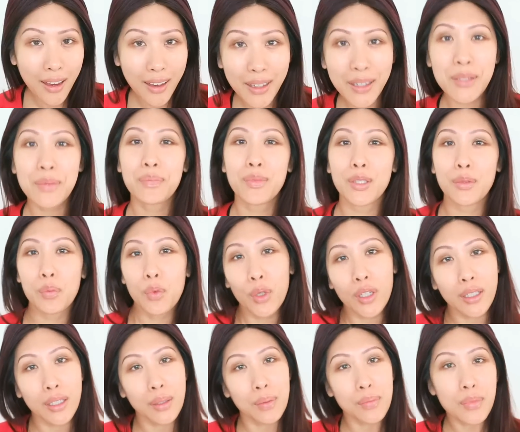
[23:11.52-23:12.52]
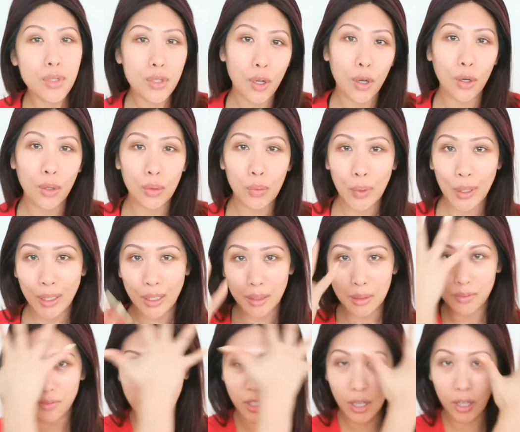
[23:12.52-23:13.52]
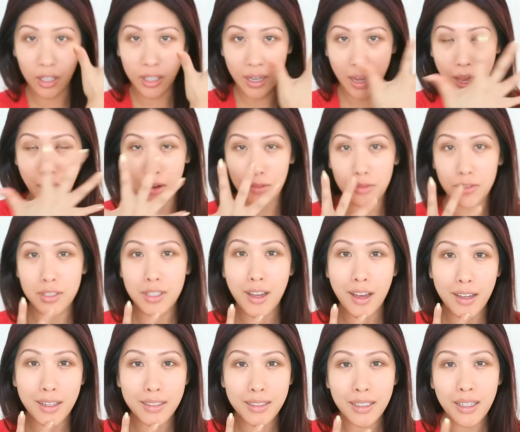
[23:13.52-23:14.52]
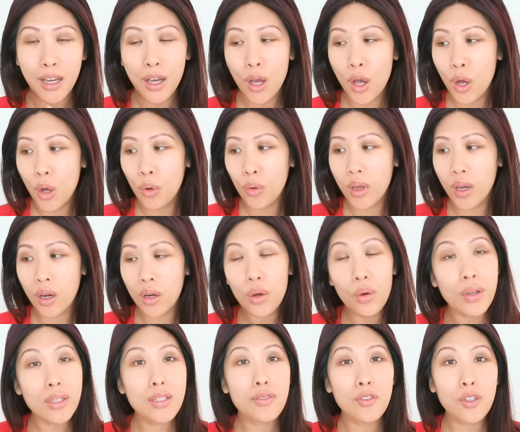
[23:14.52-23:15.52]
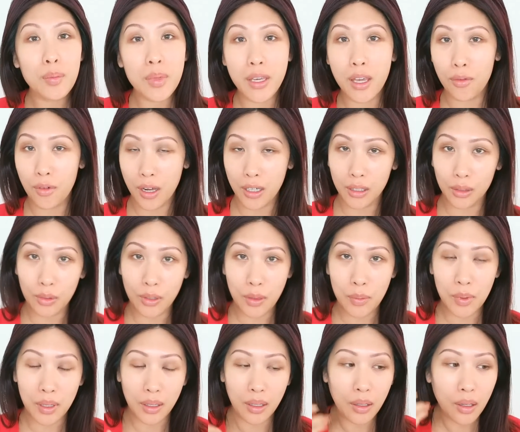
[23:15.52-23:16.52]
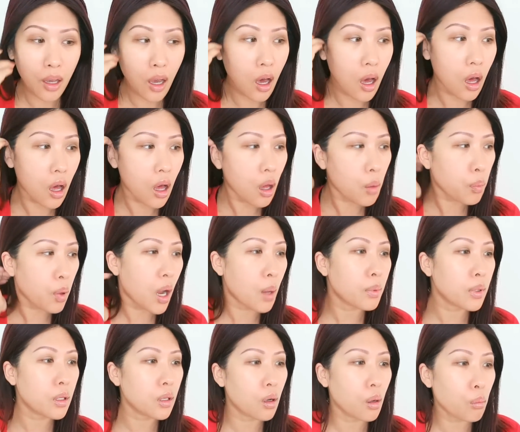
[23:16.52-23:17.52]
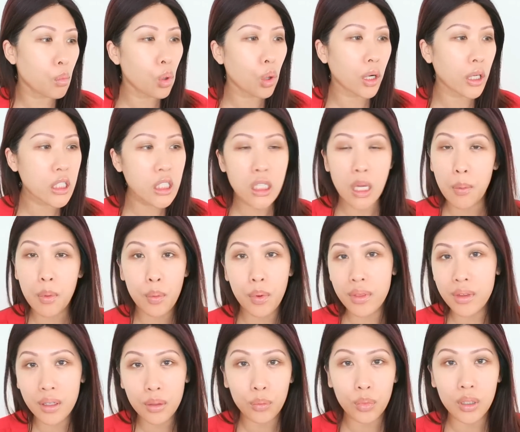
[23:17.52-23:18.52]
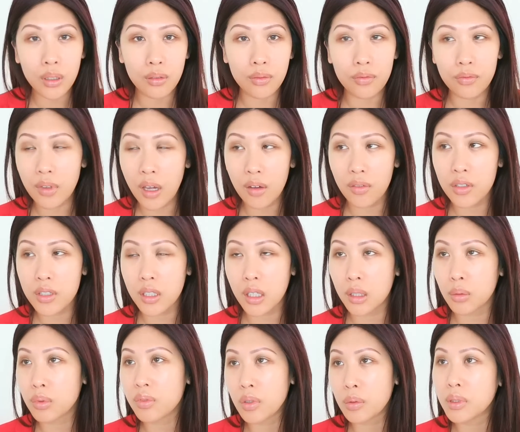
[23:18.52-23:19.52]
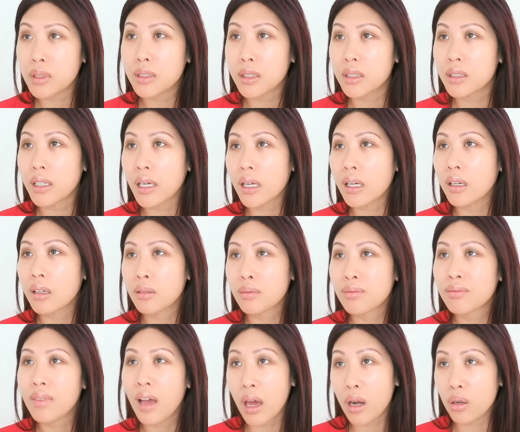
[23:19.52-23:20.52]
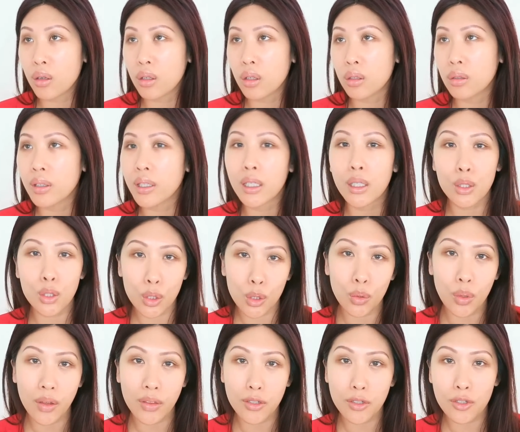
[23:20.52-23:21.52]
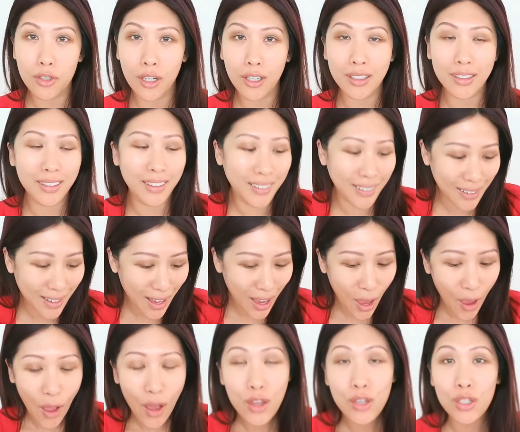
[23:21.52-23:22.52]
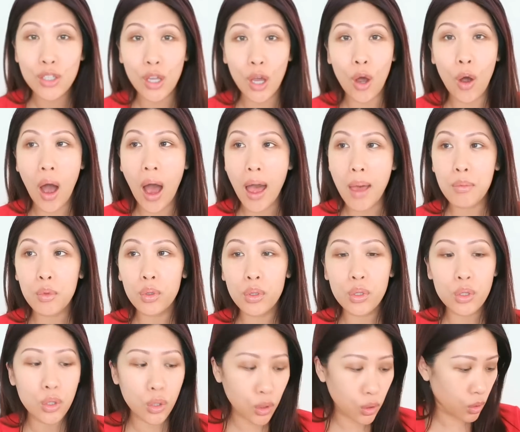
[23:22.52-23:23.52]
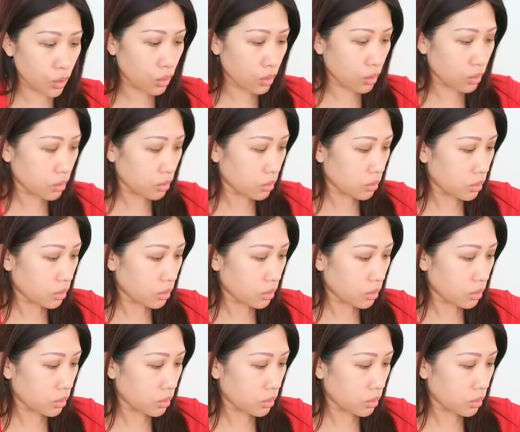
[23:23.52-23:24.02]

hi, good morning. So we're very half done. We are going to film a get ready with me, uh, probably a more in-depth one than we've ever done. We've only done like, I don't know, like two on this channel. So I'm going to